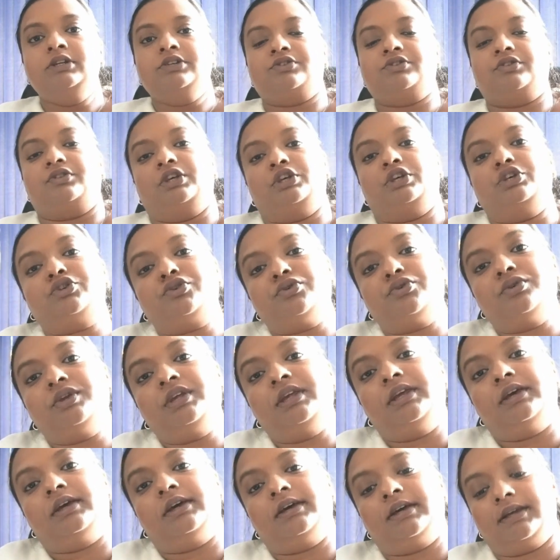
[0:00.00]
So the issue
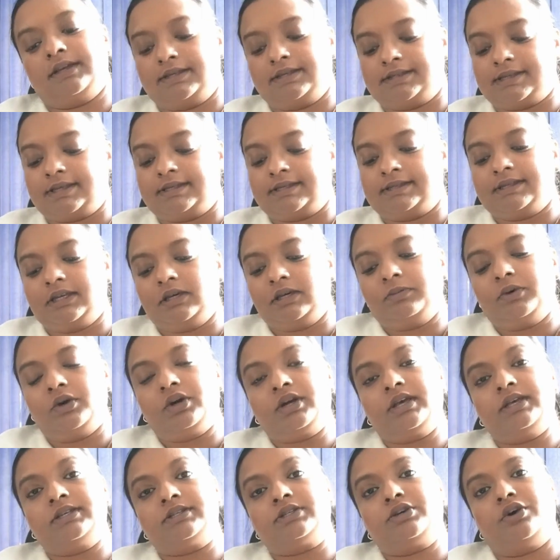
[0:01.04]
here is that
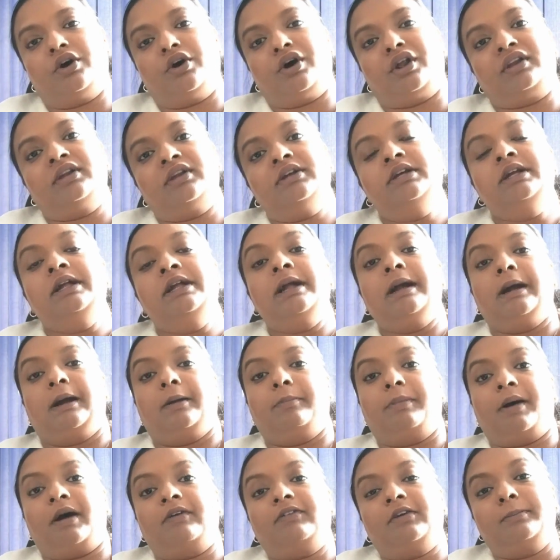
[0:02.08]
CIABOC has gone
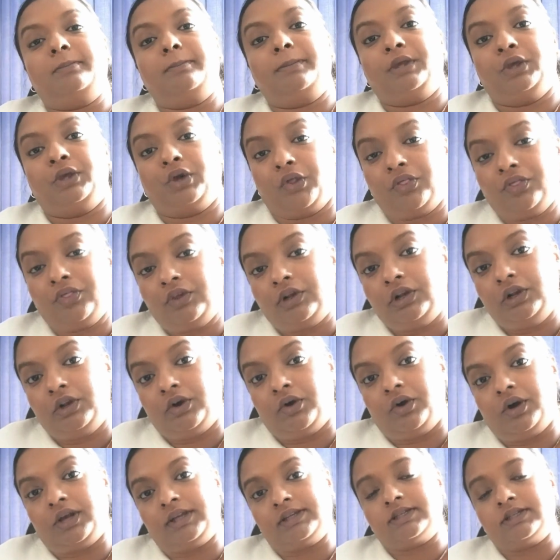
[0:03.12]
above and beyond the
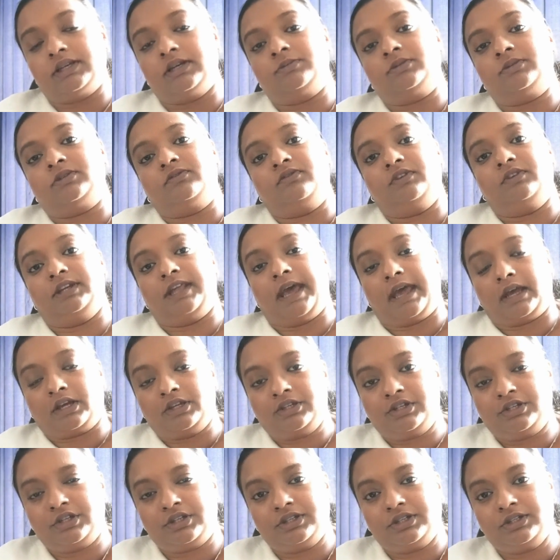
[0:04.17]
law in terms of
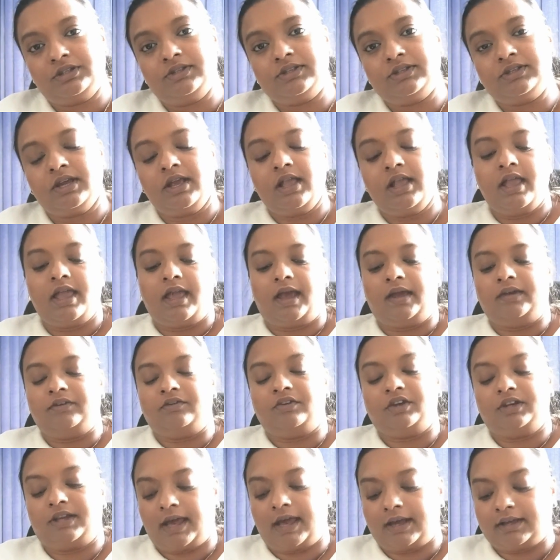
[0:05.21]
redactions and
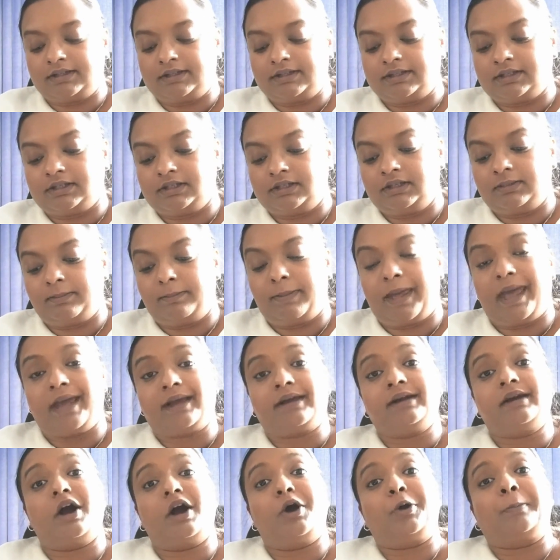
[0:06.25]
redacted
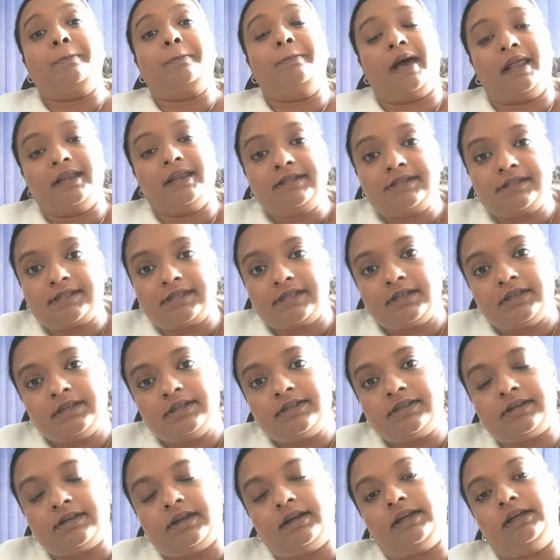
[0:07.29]
bank account
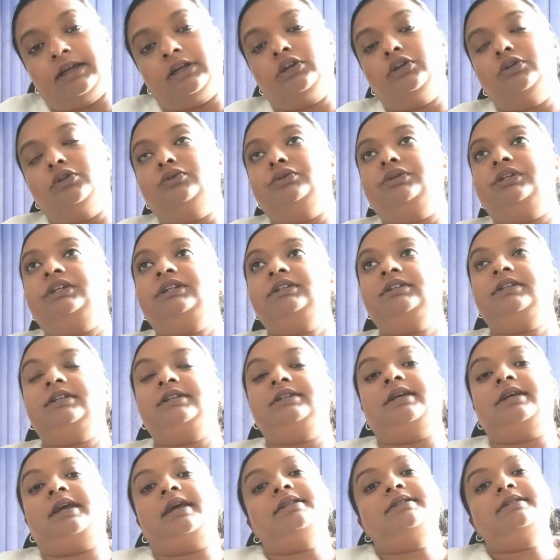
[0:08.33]
balances, including the
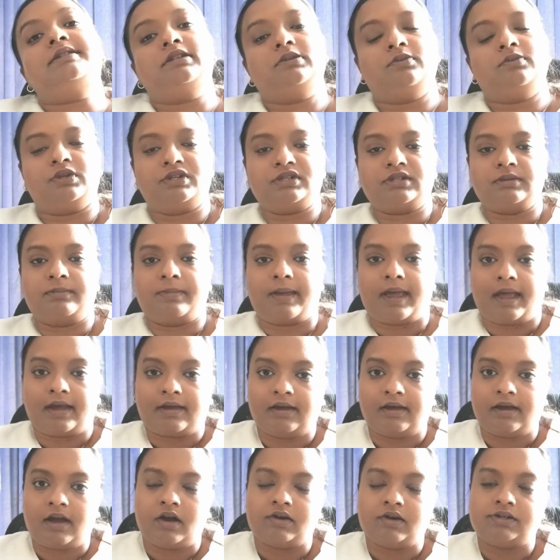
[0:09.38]
dates in which the bank
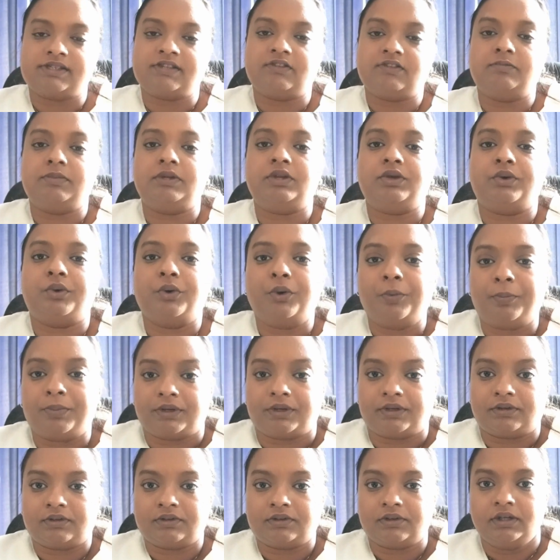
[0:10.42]
accounts have been
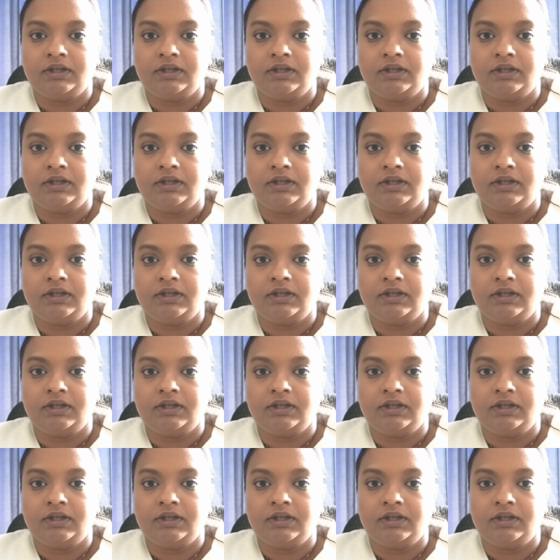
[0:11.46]
opened.